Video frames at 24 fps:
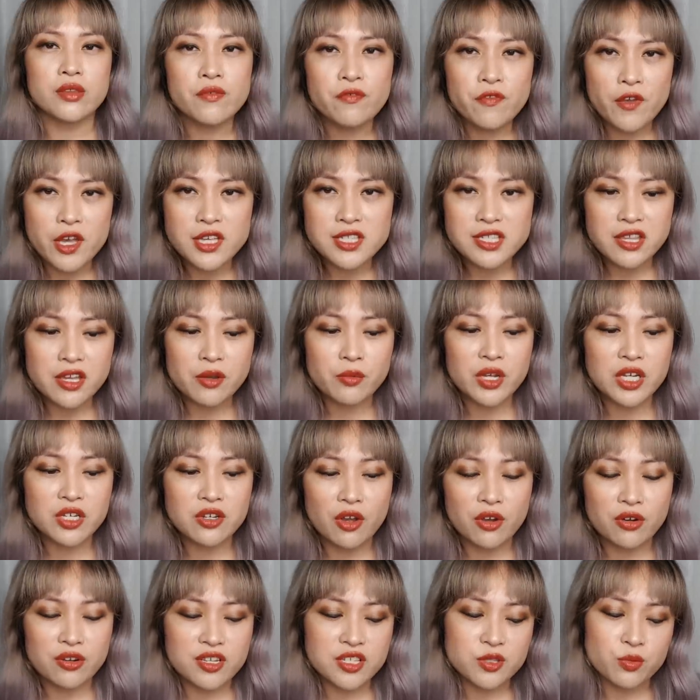The first thing we
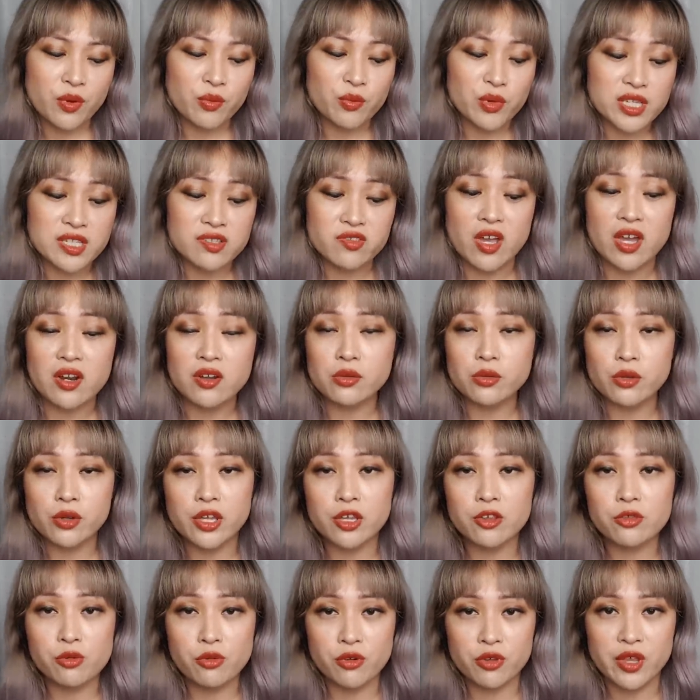noticed when we started
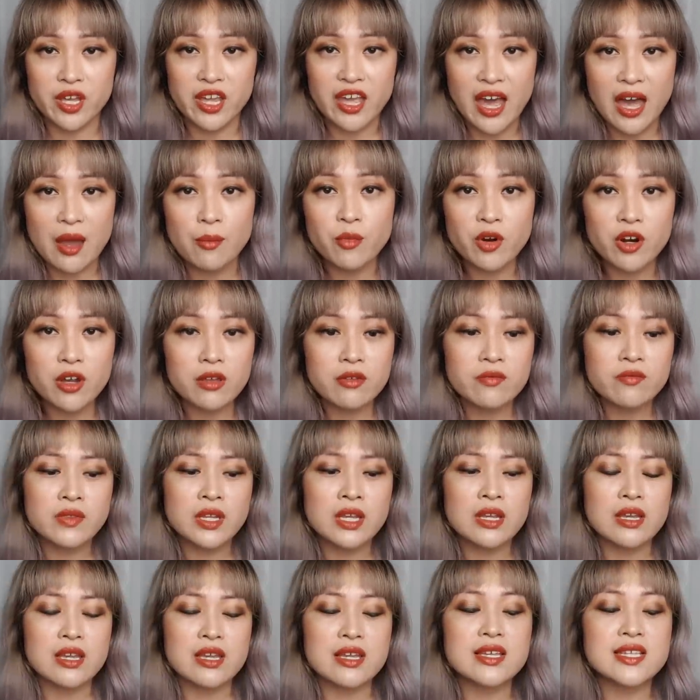looking through the camera
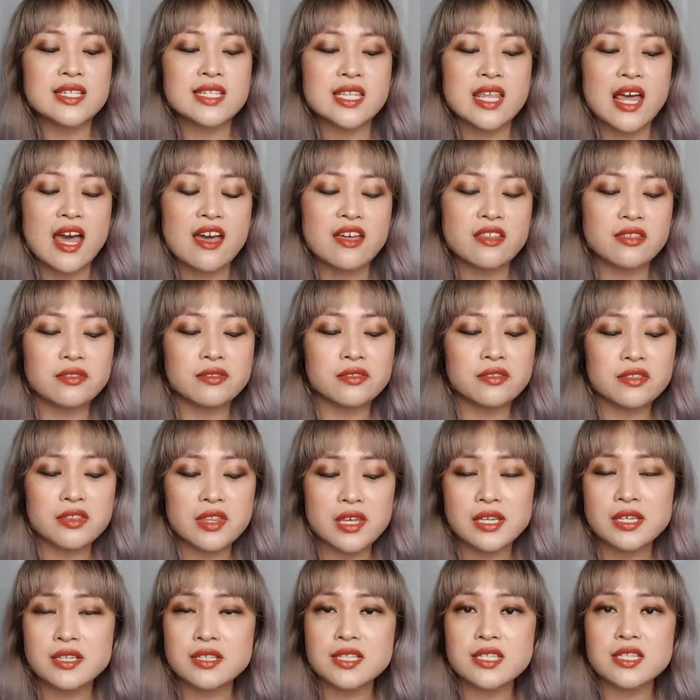is that
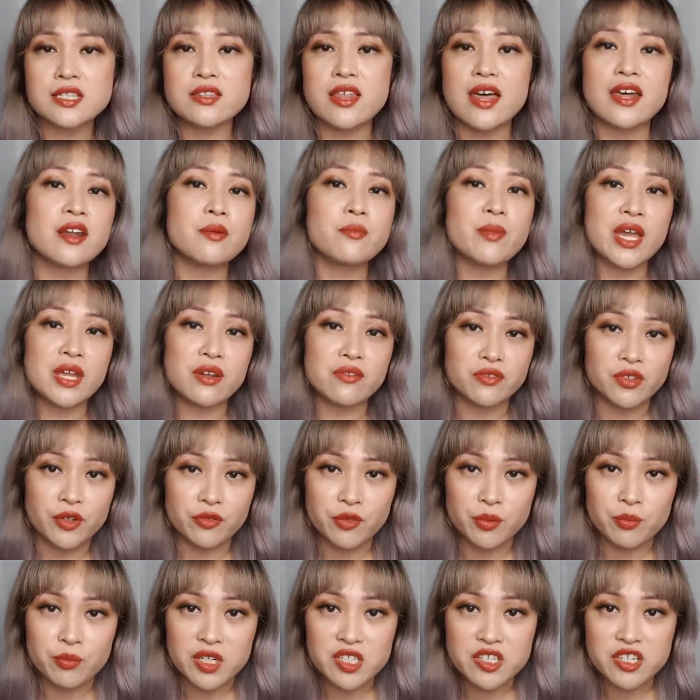things that are made of
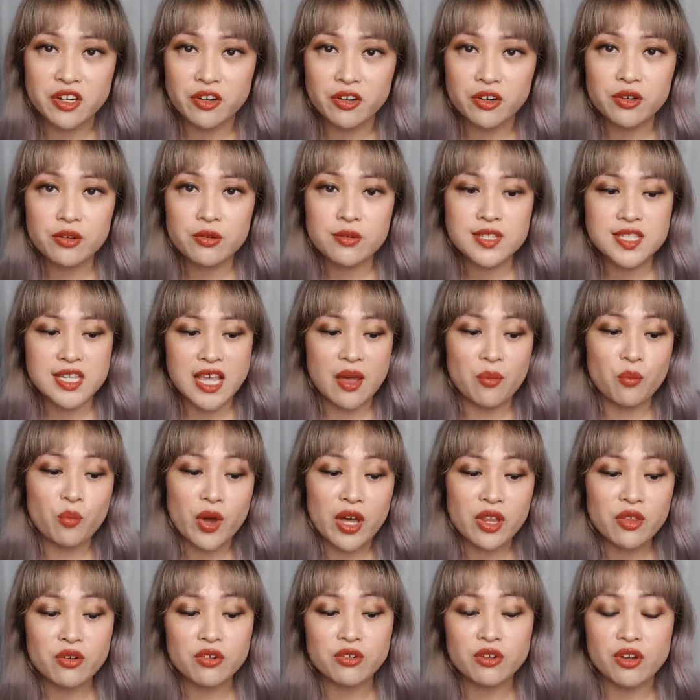different materials and
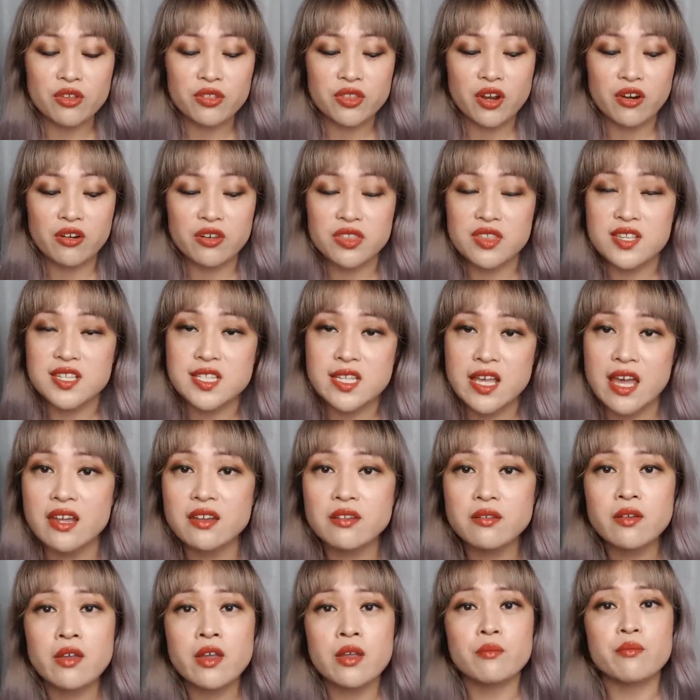whether or not they're in the
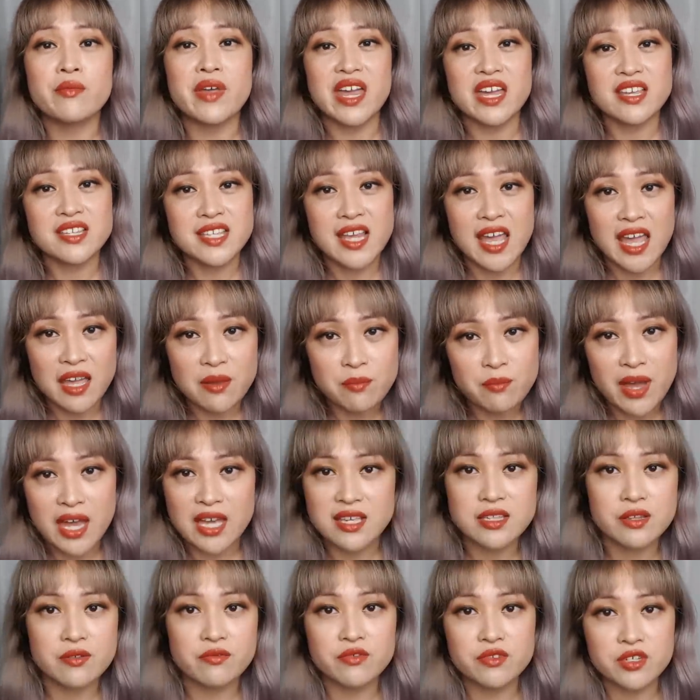sun makes a
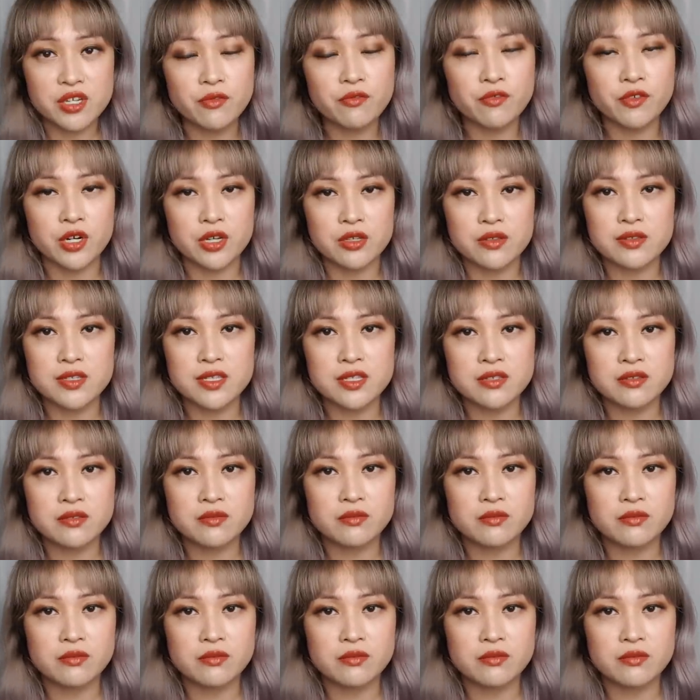massive difference.